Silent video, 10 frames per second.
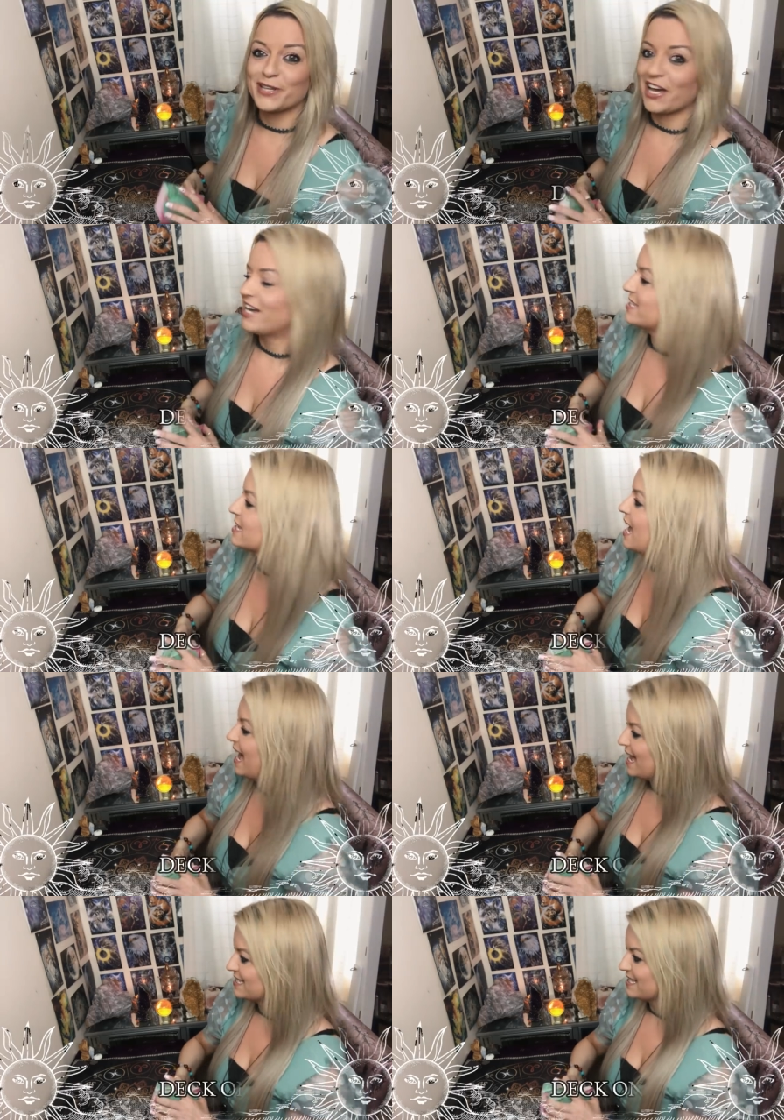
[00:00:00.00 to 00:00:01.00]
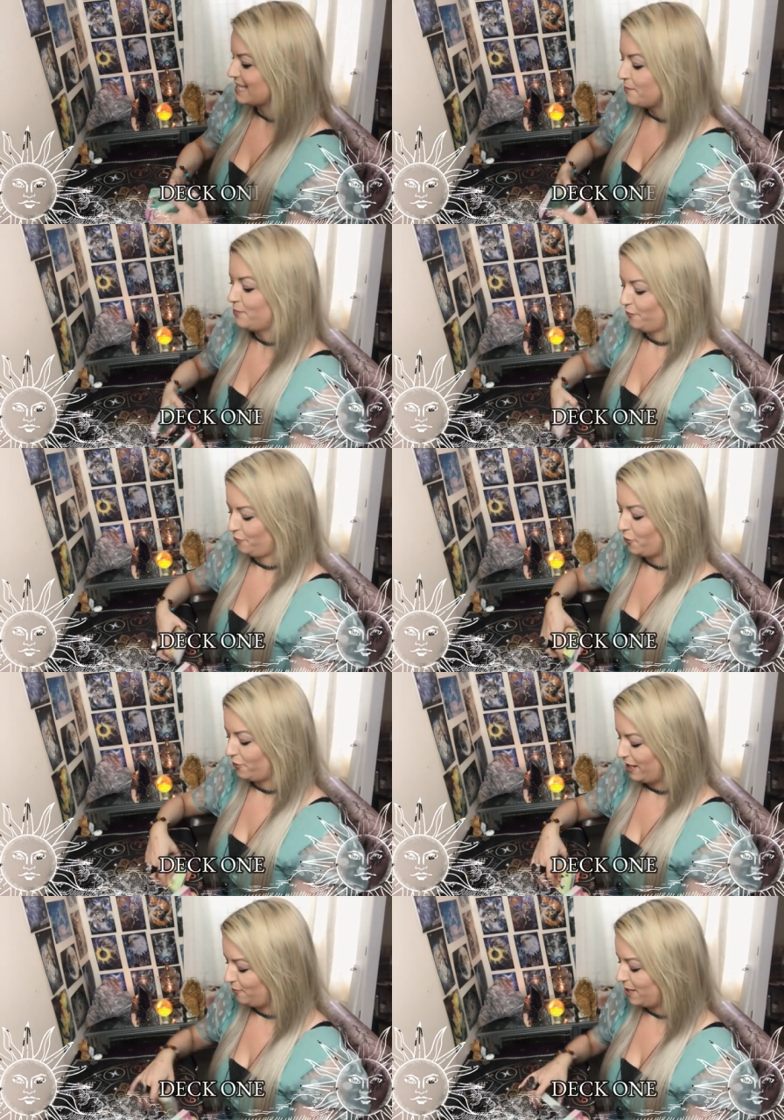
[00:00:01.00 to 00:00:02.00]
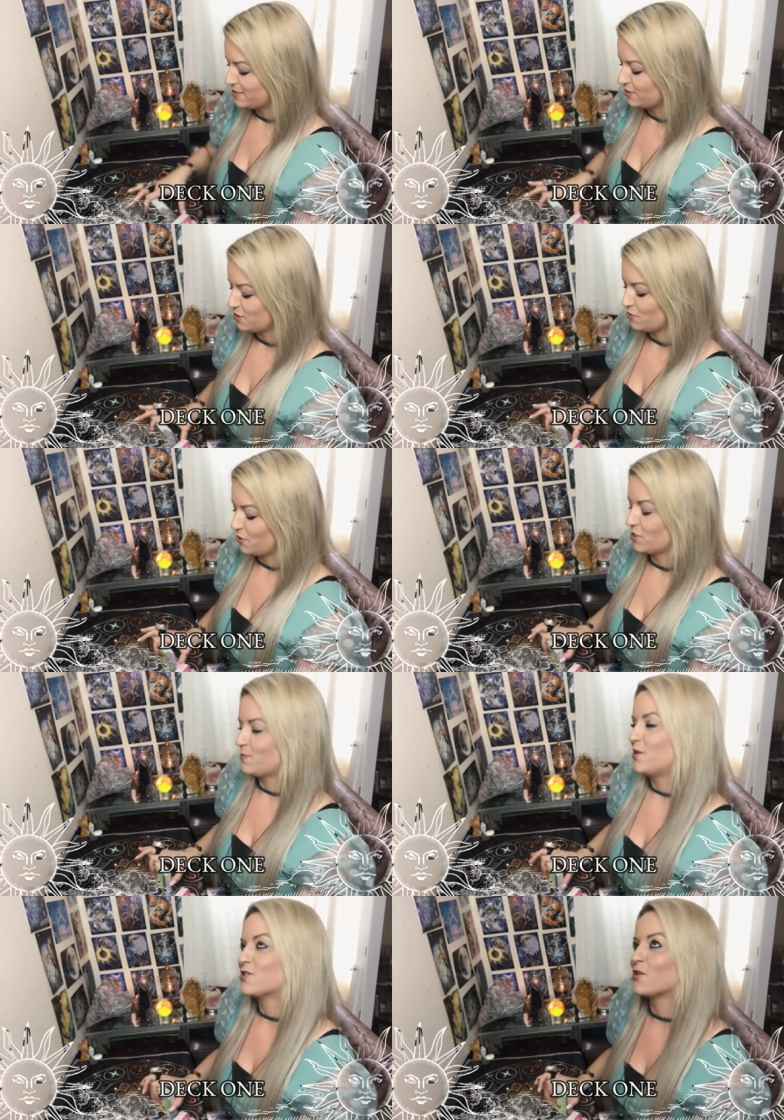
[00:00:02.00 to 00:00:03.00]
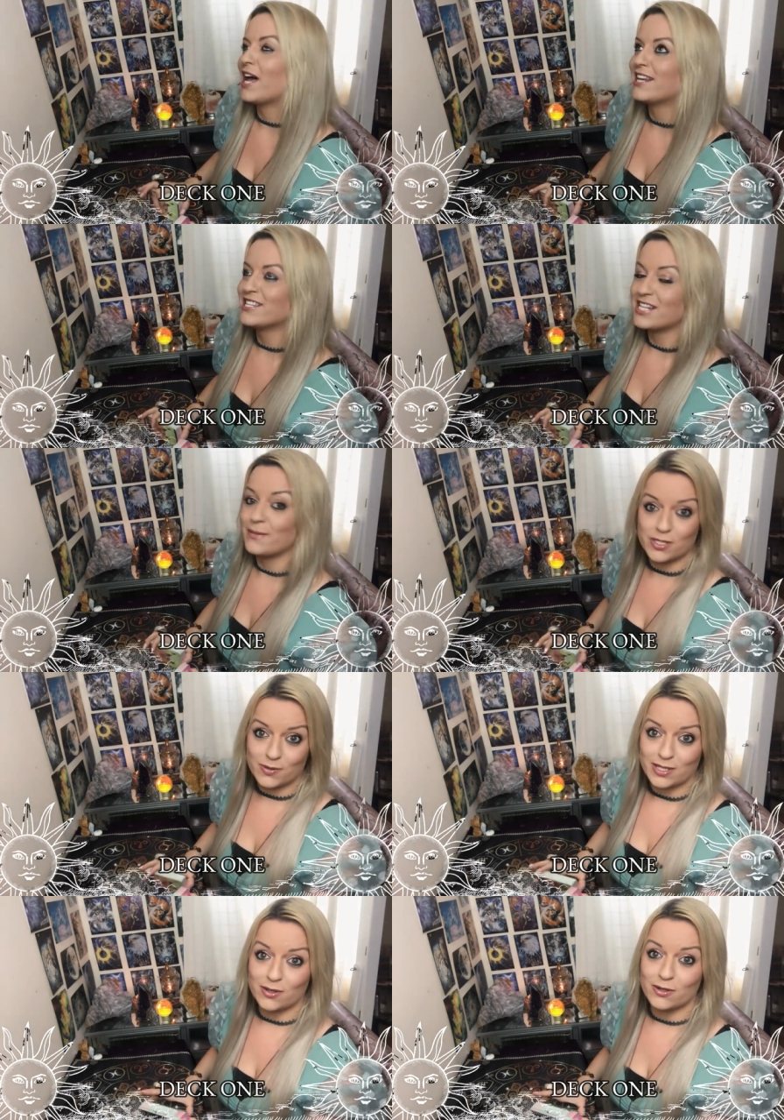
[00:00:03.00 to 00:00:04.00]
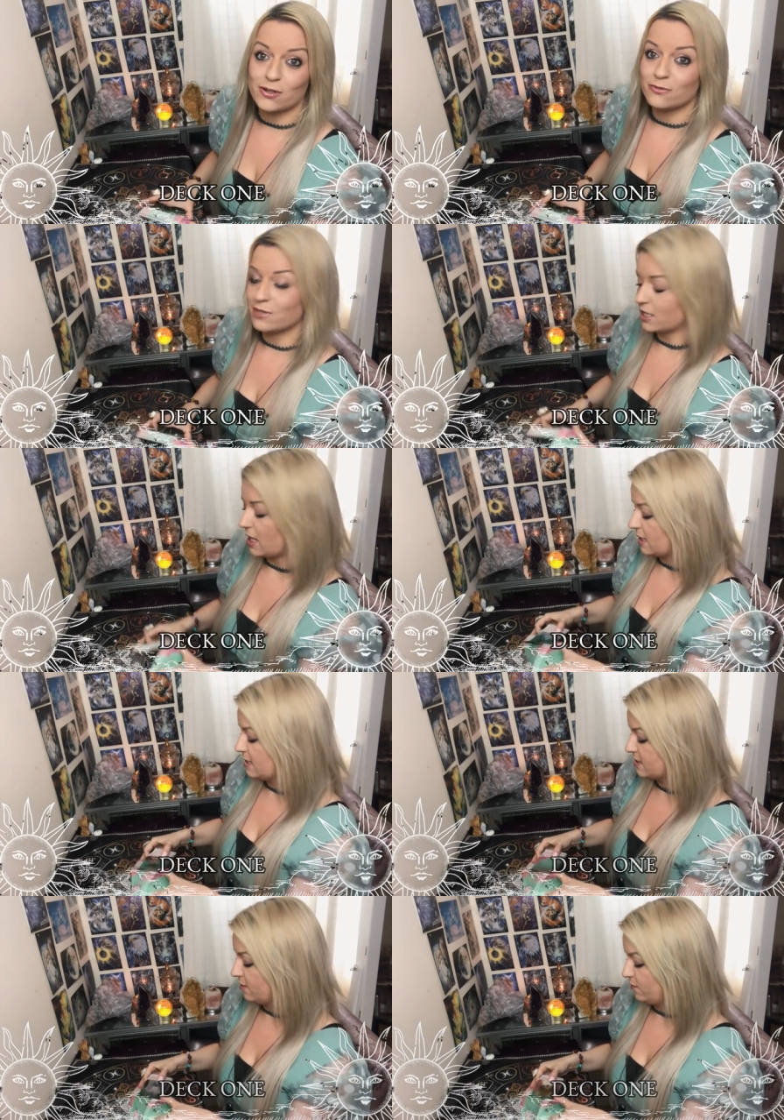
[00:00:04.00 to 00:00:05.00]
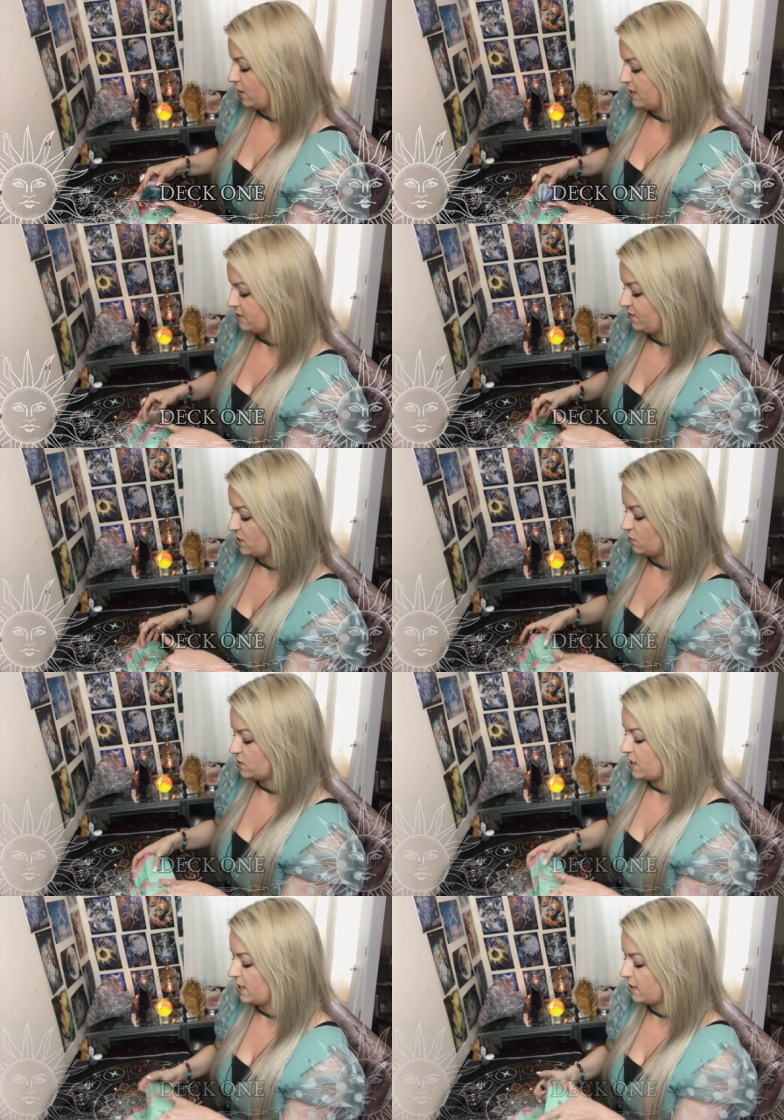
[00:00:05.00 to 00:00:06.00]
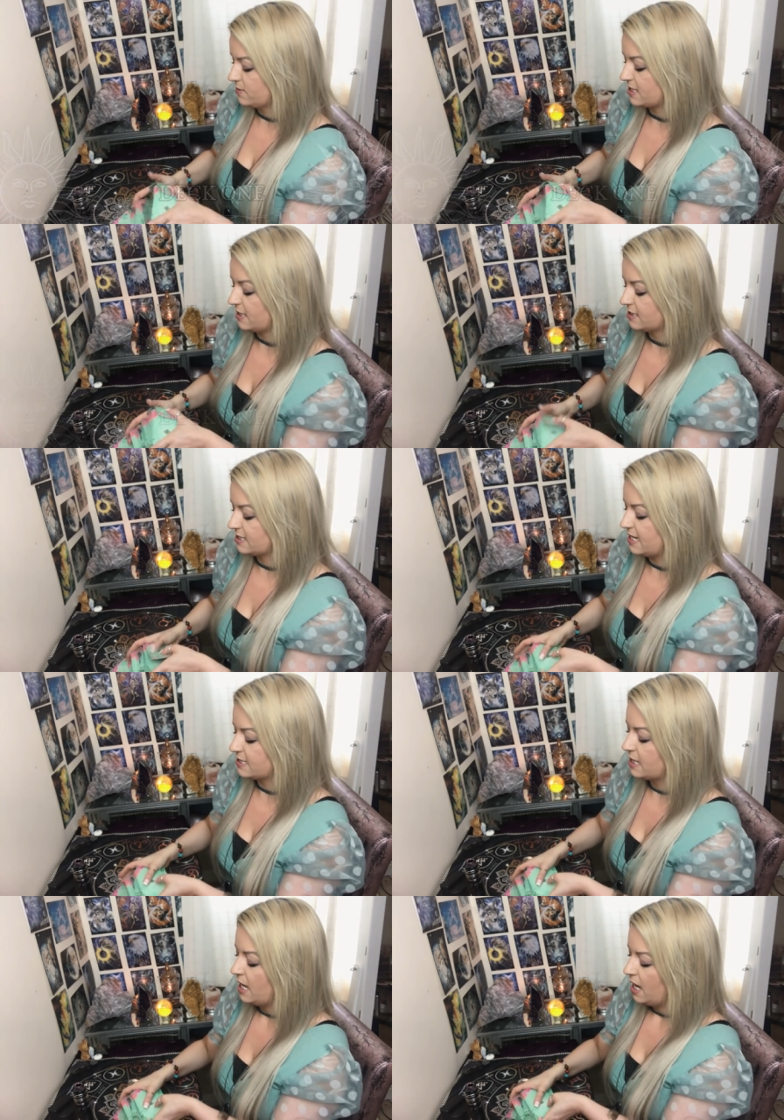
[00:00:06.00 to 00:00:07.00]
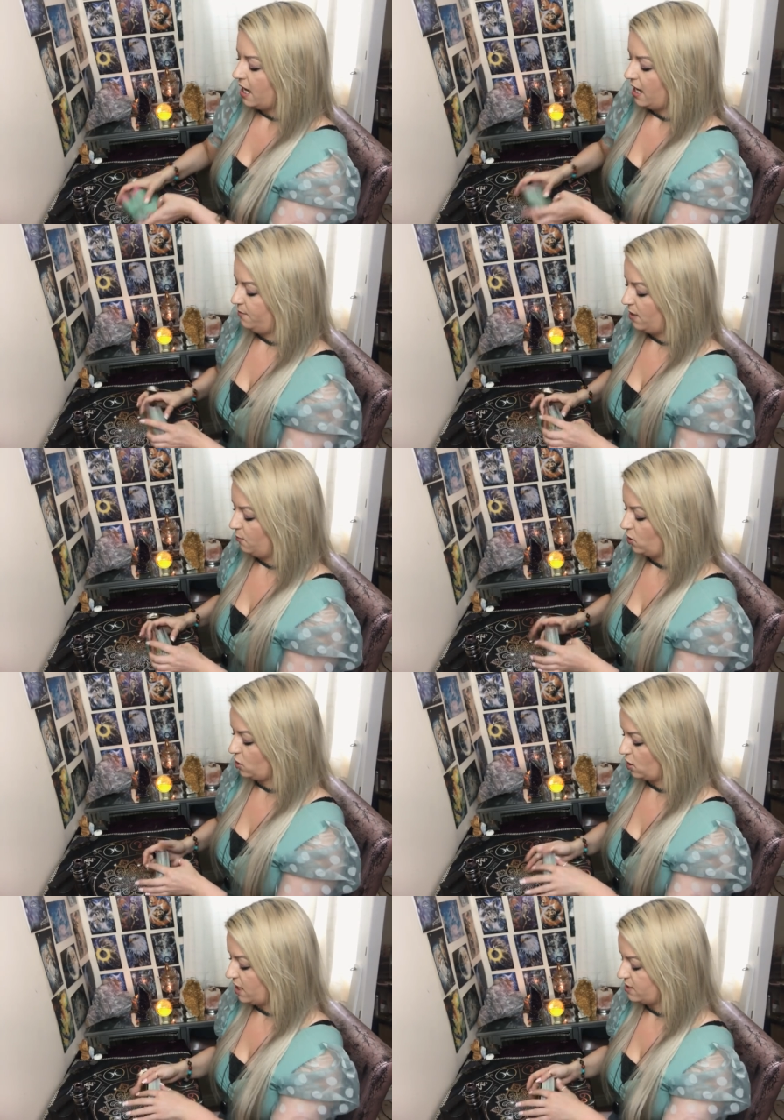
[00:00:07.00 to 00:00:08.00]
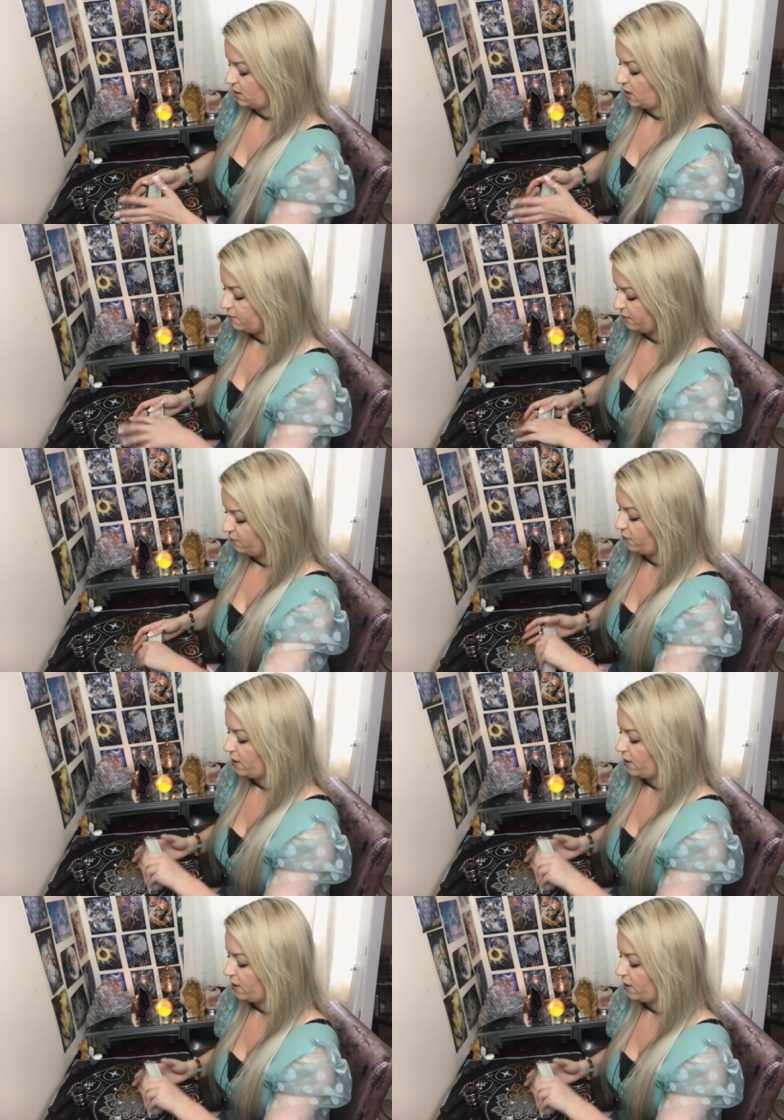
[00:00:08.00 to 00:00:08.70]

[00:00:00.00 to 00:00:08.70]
my guys. As I said before, it works on the strongest mutual energy between you all, regardless of your individual circumstances um, and what you guys are going through.